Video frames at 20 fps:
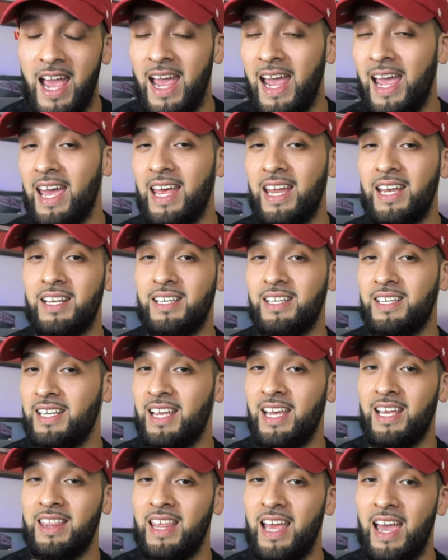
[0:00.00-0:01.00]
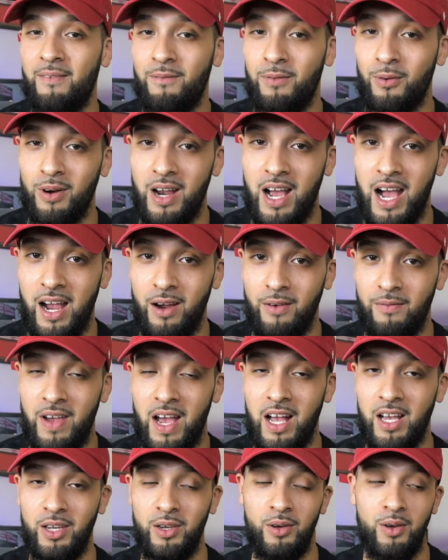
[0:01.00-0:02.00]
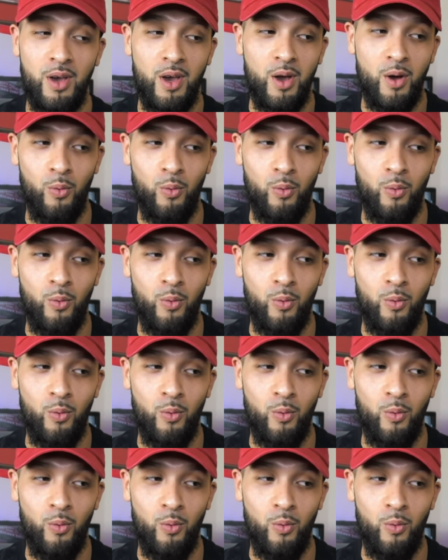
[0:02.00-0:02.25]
and get that for a higher value.